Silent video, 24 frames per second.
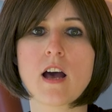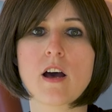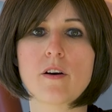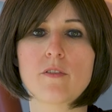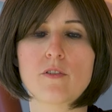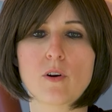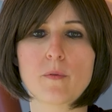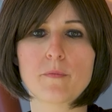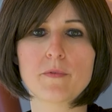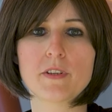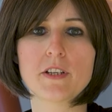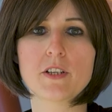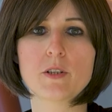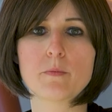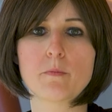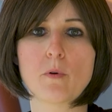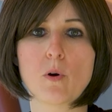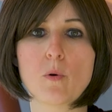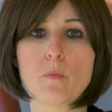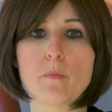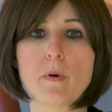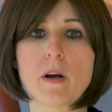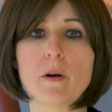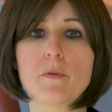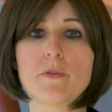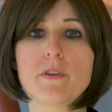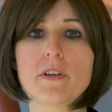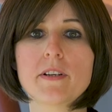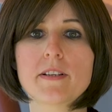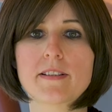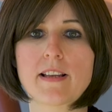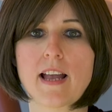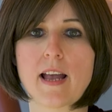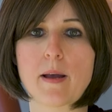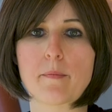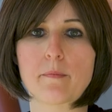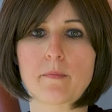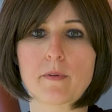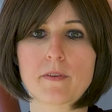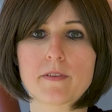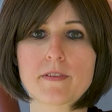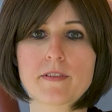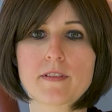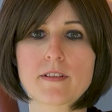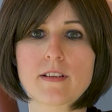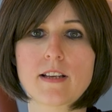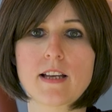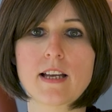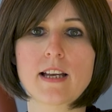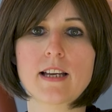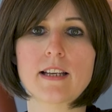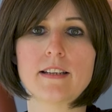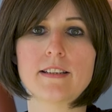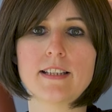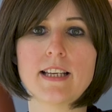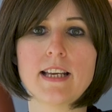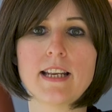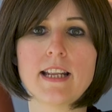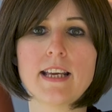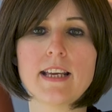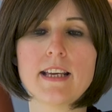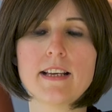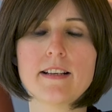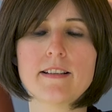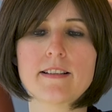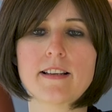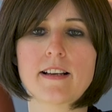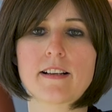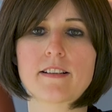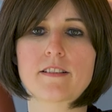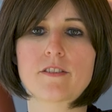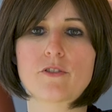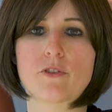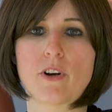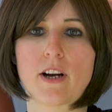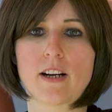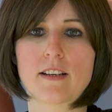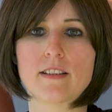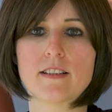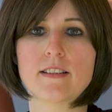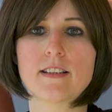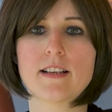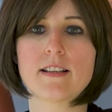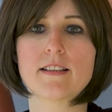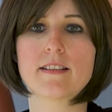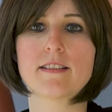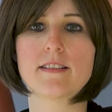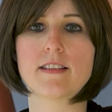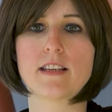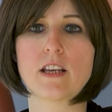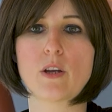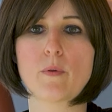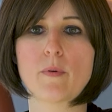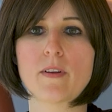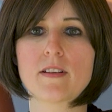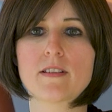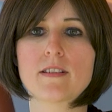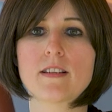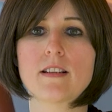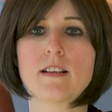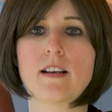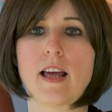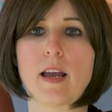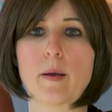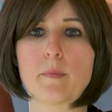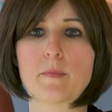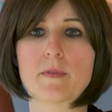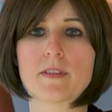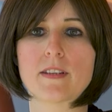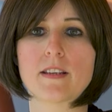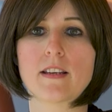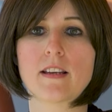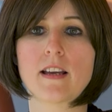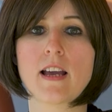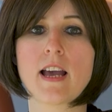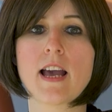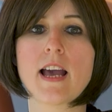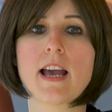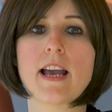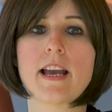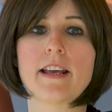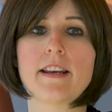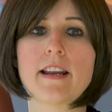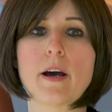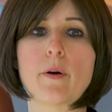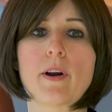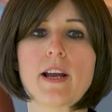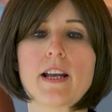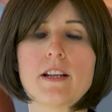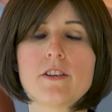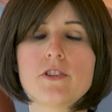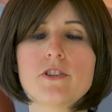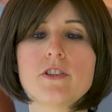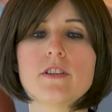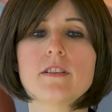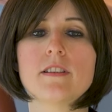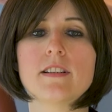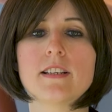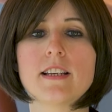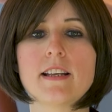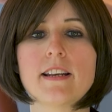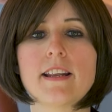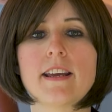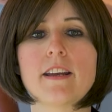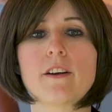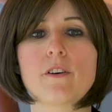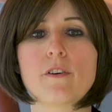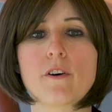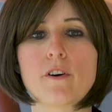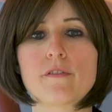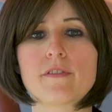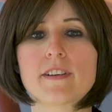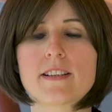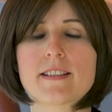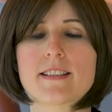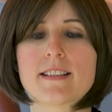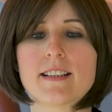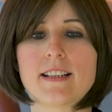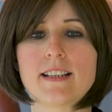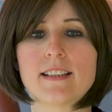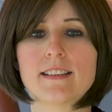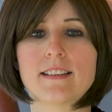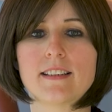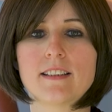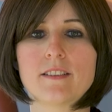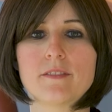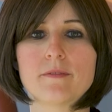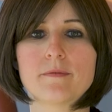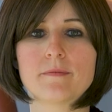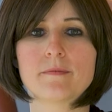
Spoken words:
From these bone powder samples, DNA is extracted and sequenced in Leipzig in our ancient DNA core facility.